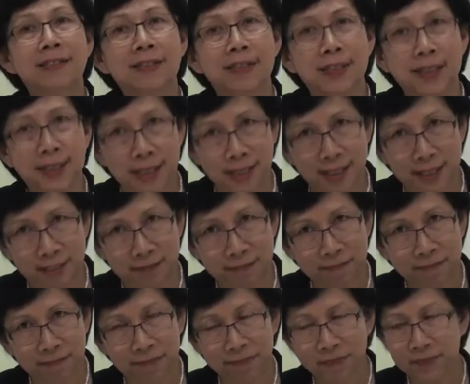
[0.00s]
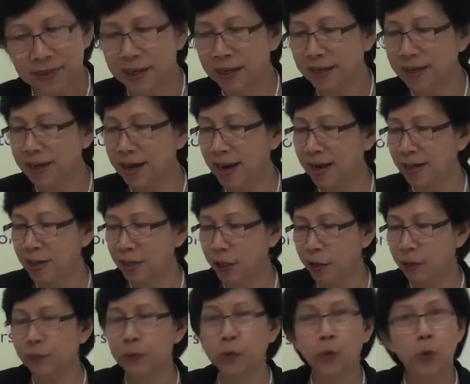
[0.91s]
sticky, then
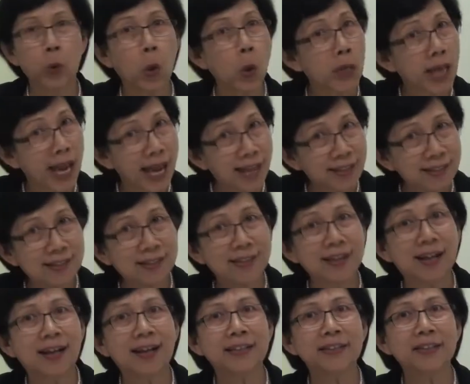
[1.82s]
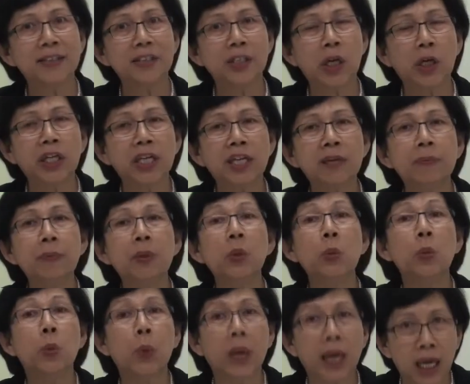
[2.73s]
if you don't exercise, you're
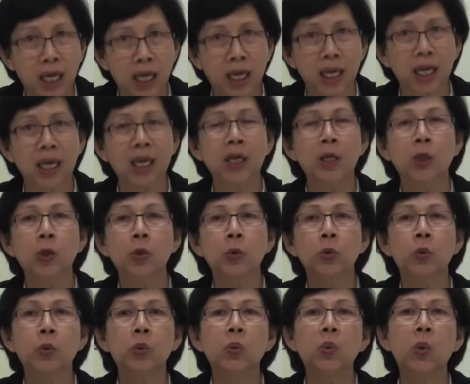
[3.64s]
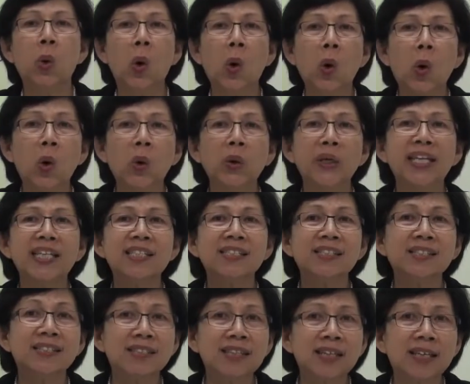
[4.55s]
giving way to all
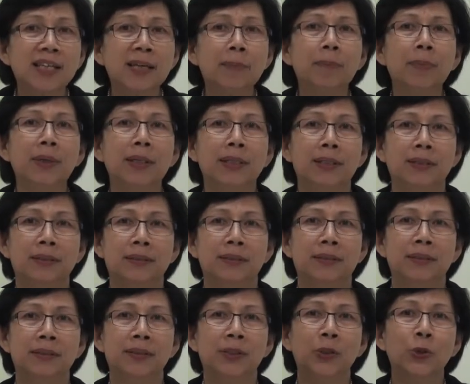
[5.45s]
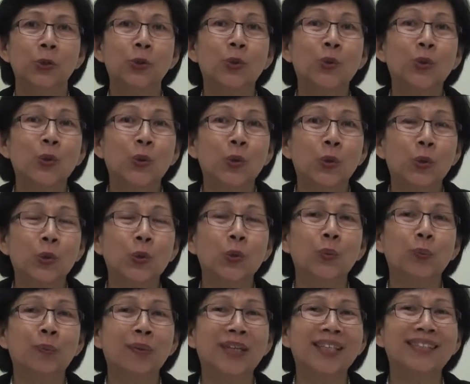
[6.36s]
this sticky blood
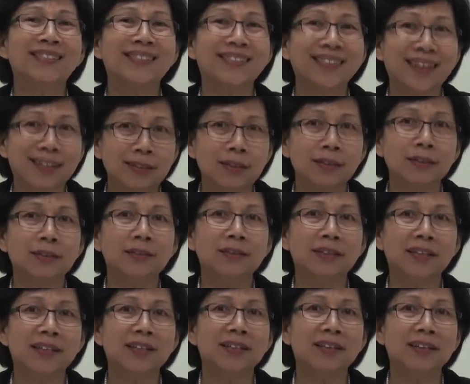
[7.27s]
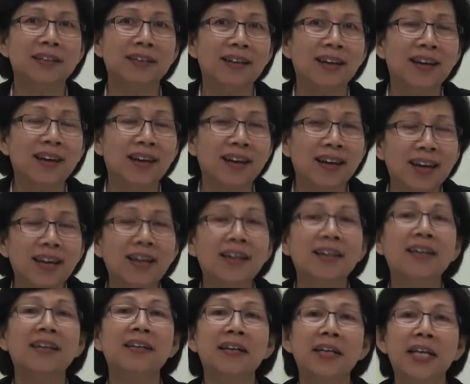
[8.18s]
to be settled in the
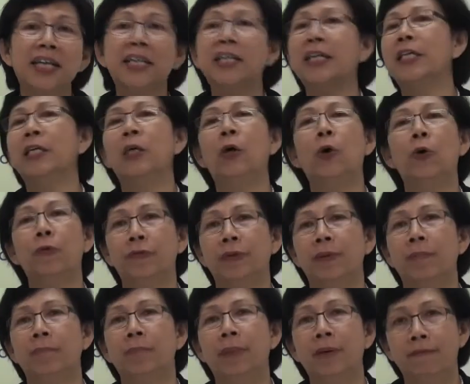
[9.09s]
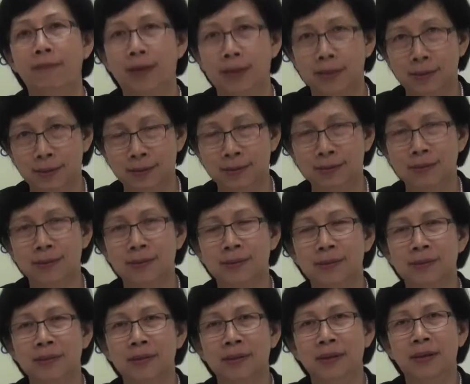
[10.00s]
inner layer of the blood vessels,